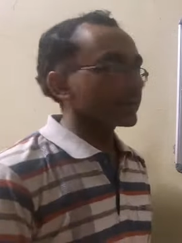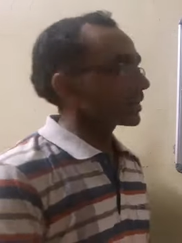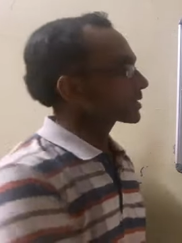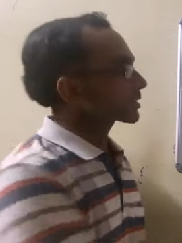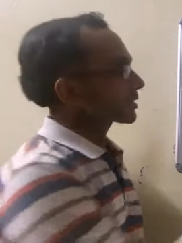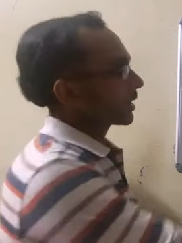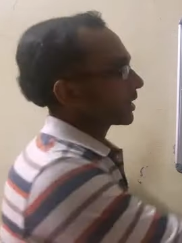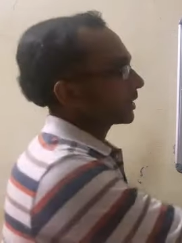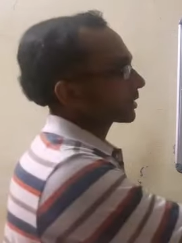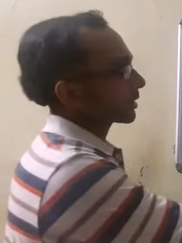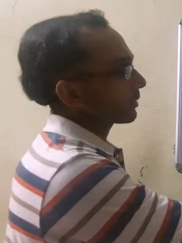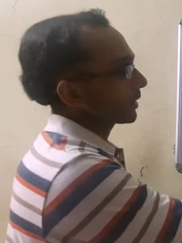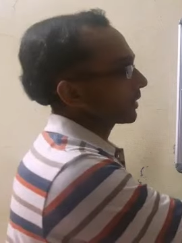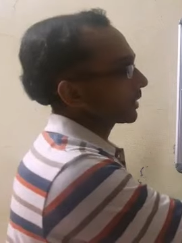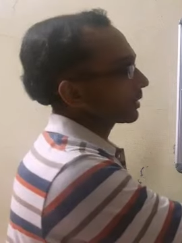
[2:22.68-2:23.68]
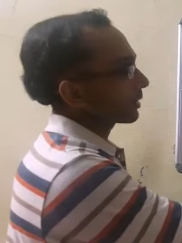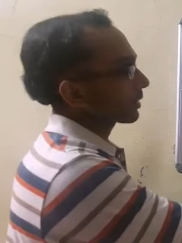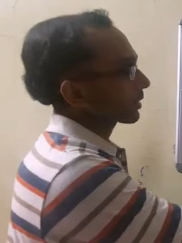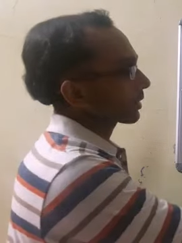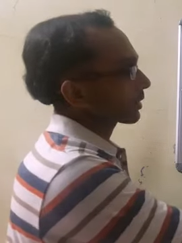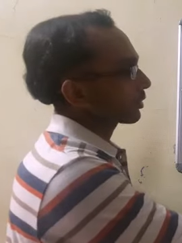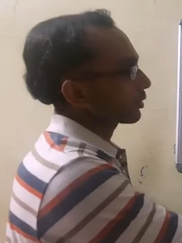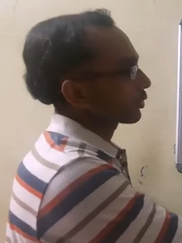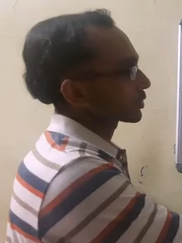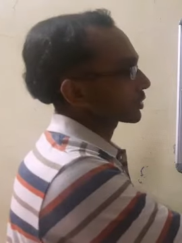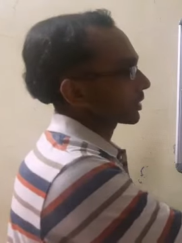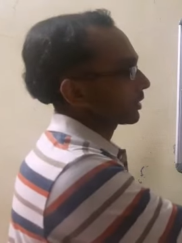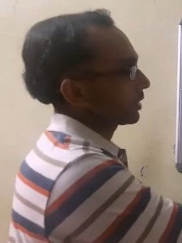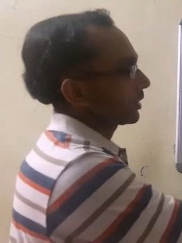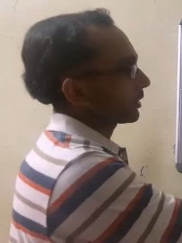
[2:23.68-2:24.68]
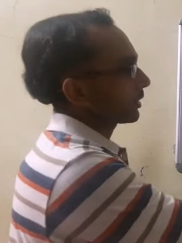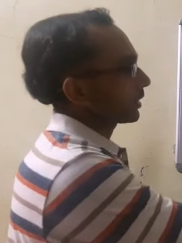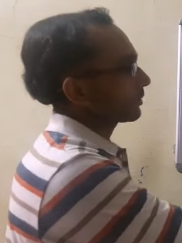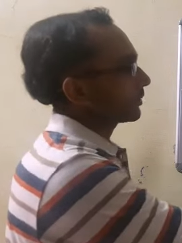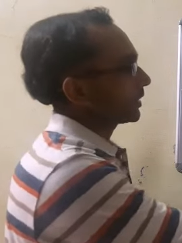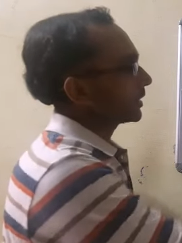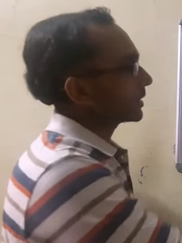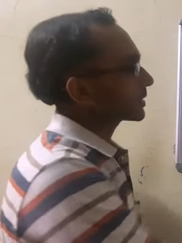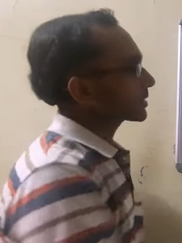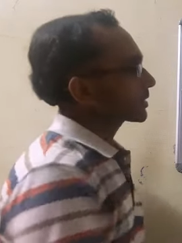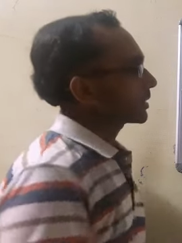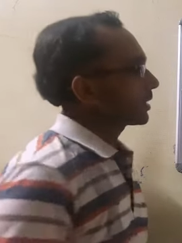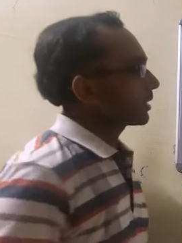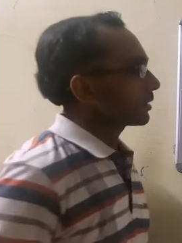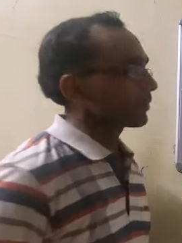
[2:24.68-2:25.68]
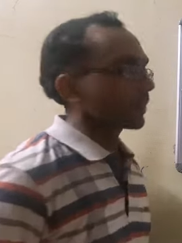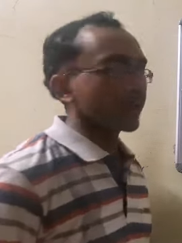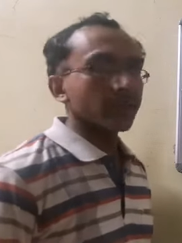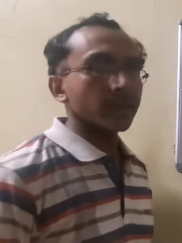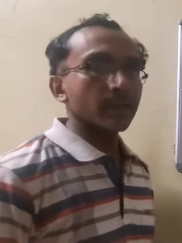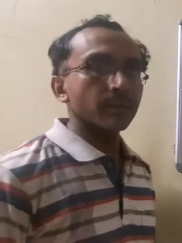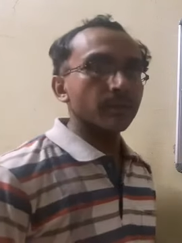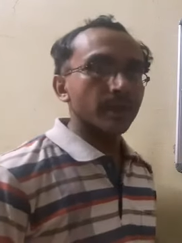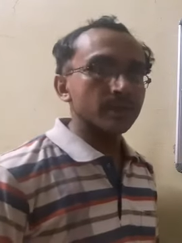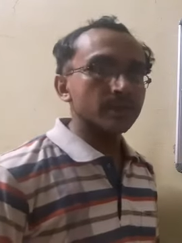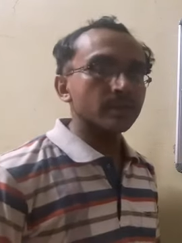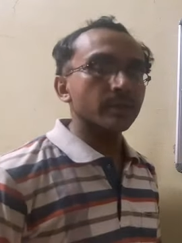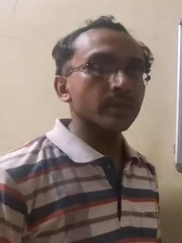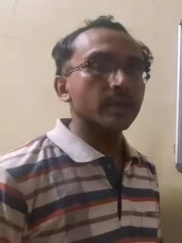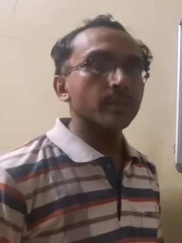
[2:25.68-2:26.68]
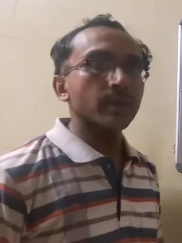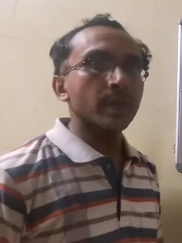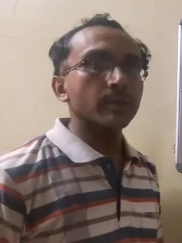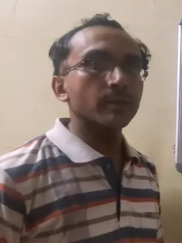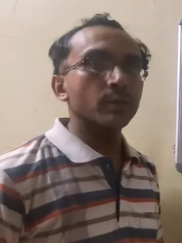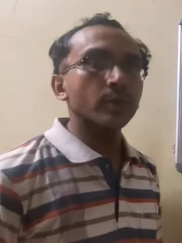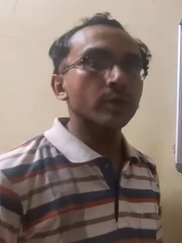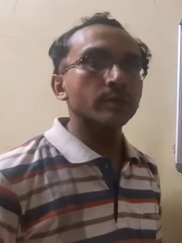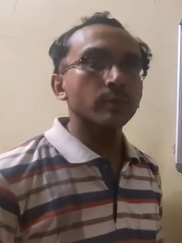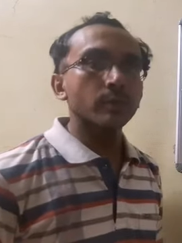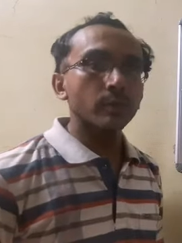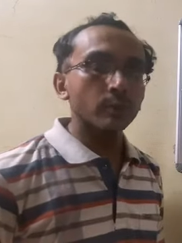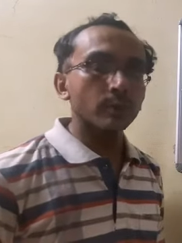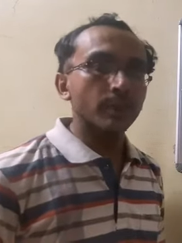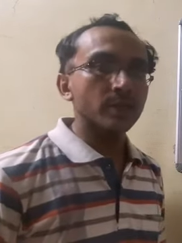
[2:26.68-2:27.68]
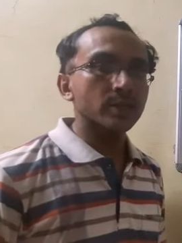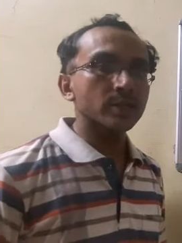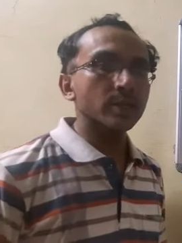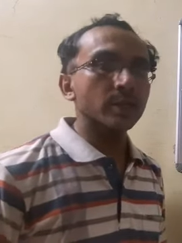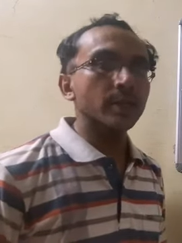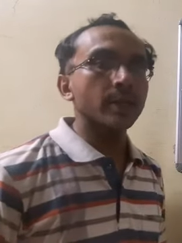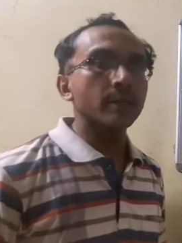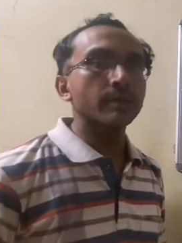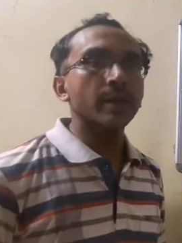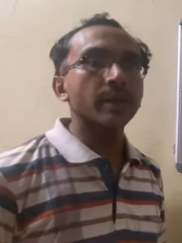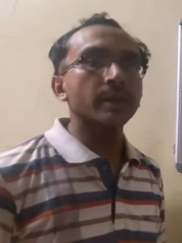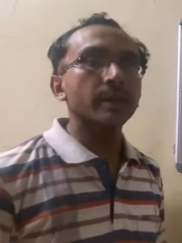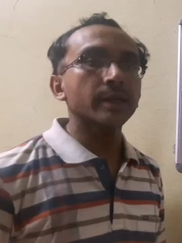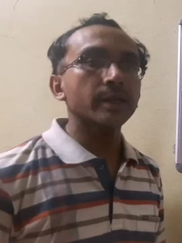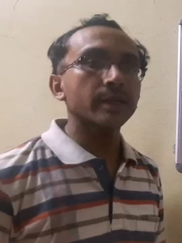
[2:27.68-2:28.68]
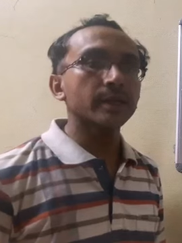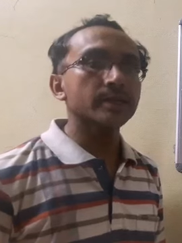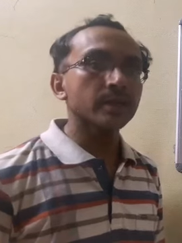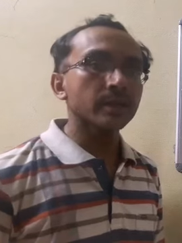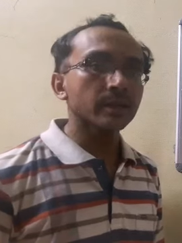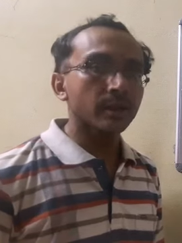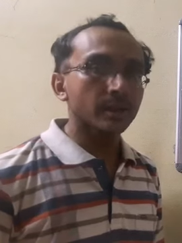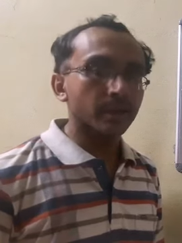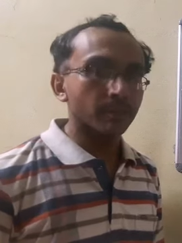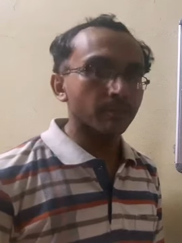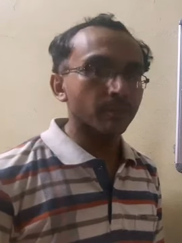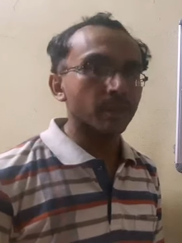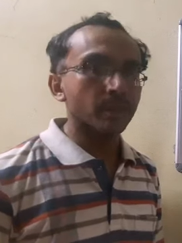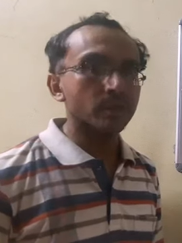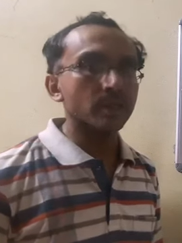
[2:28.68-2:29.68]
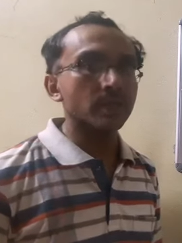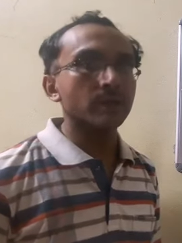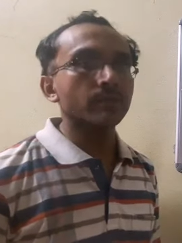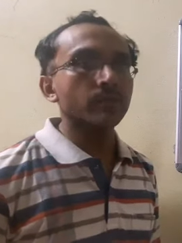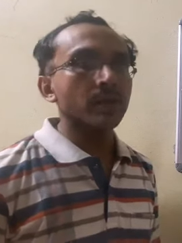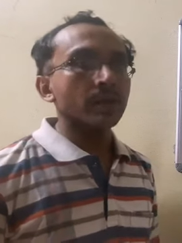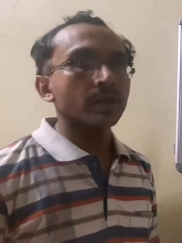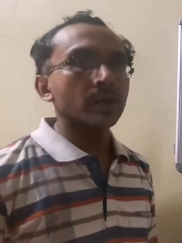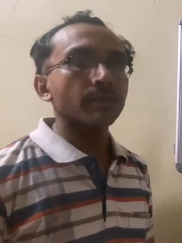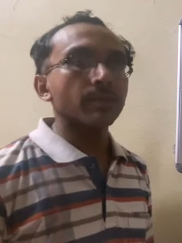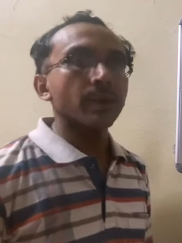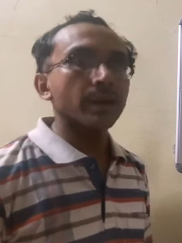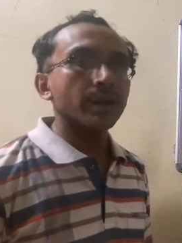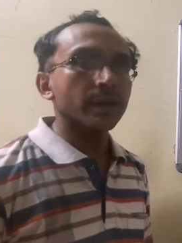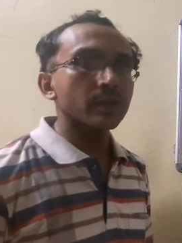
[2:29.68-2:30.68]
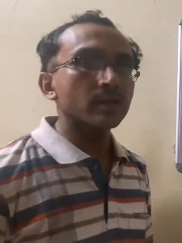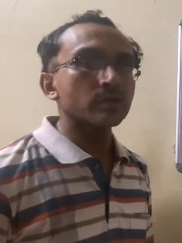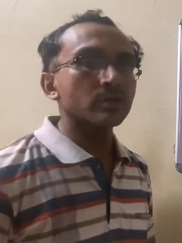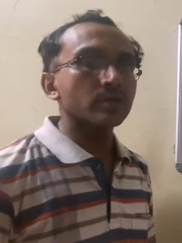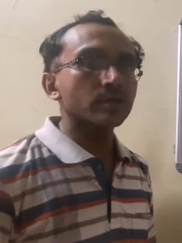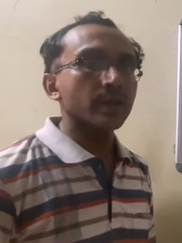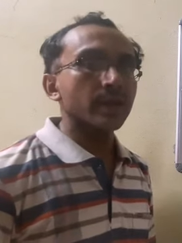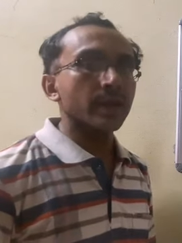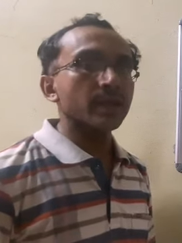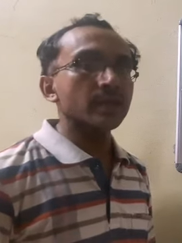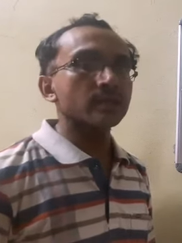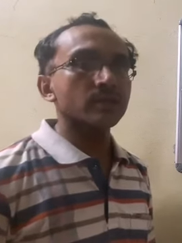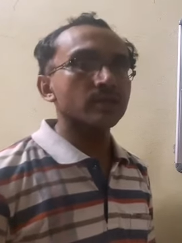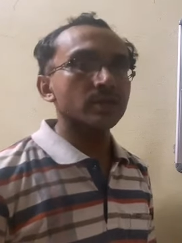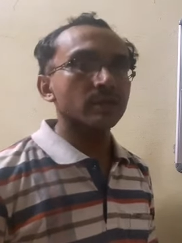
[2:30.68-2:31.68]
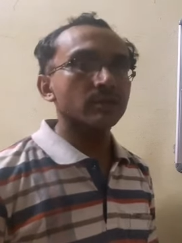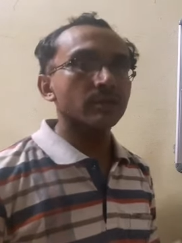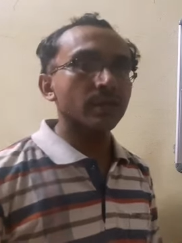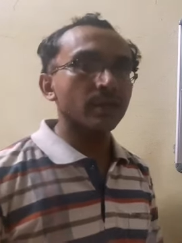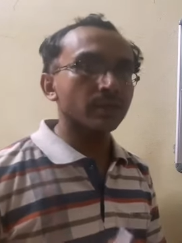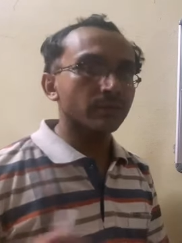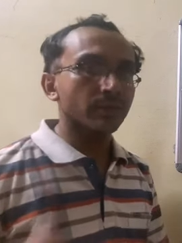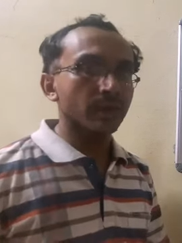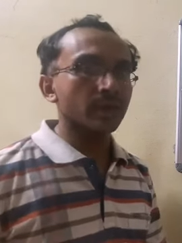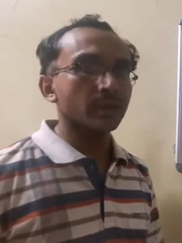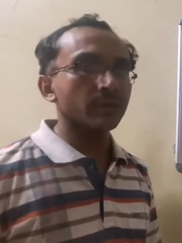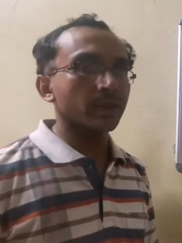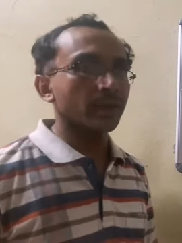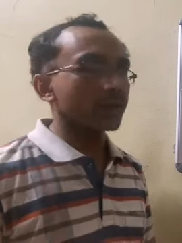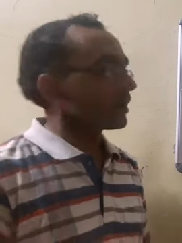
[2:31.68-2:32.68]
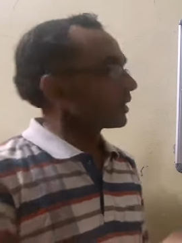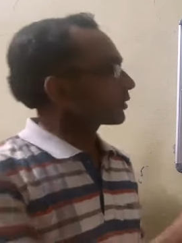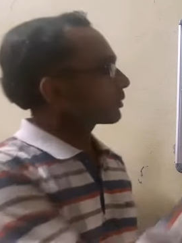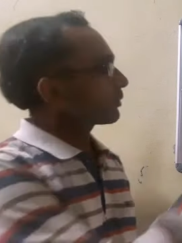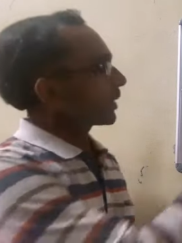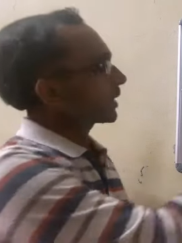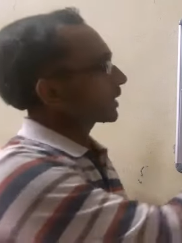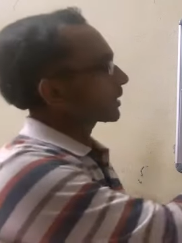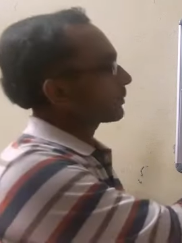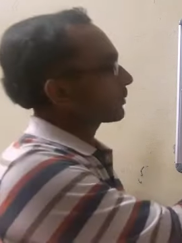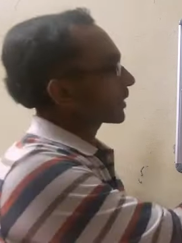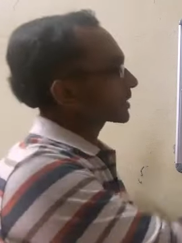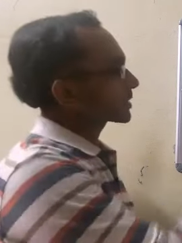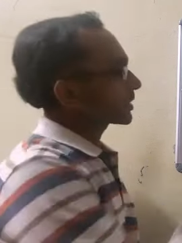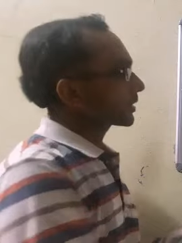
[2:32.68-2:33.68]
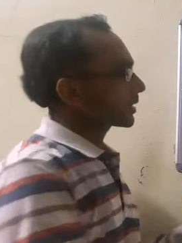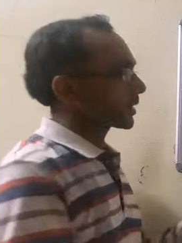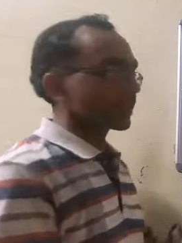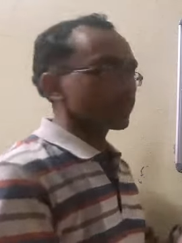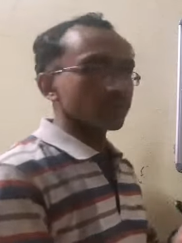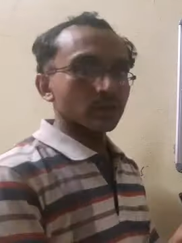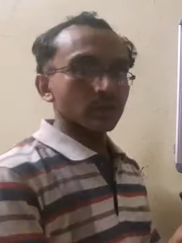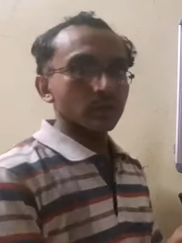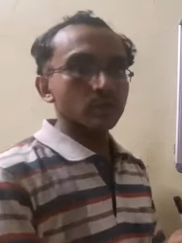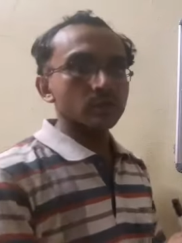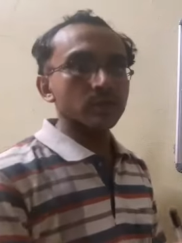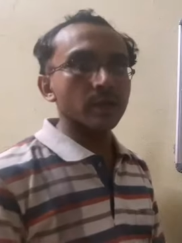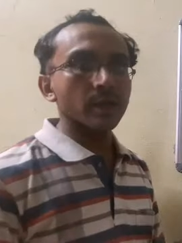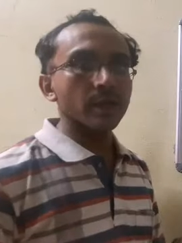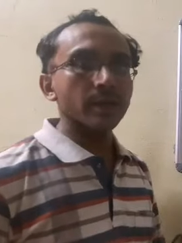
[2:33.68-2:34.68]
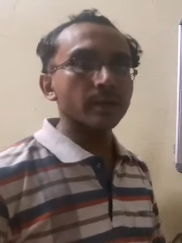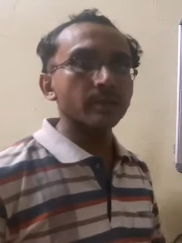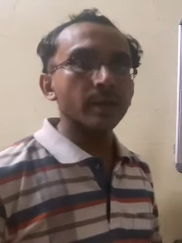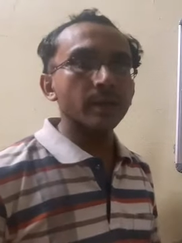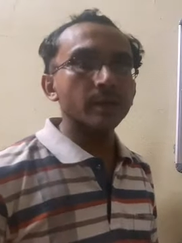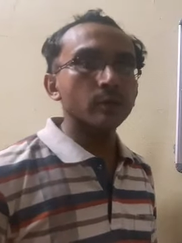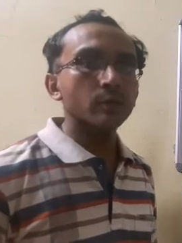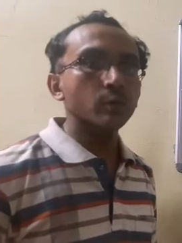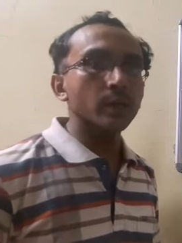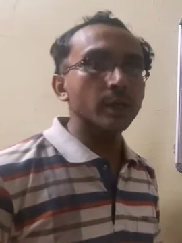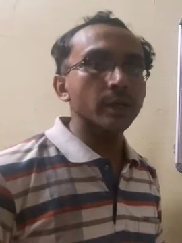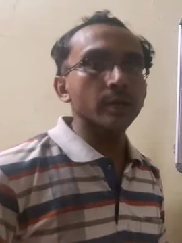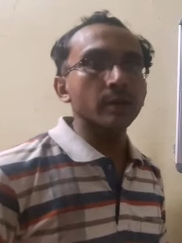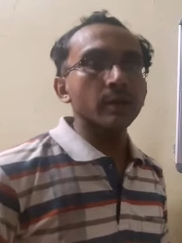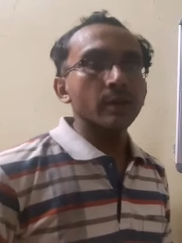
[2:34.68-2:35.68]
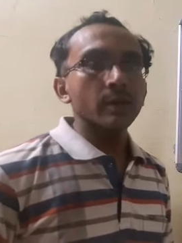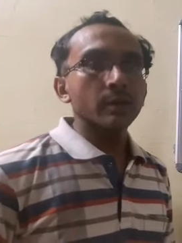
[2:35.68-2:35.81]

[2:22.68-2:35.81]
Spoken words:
they start coming closer. That means by compressing, by applying more and more pressure, and by decreasing the temperature, the particles of gas which are very far away, so by compressing they comes closer, and by cooling,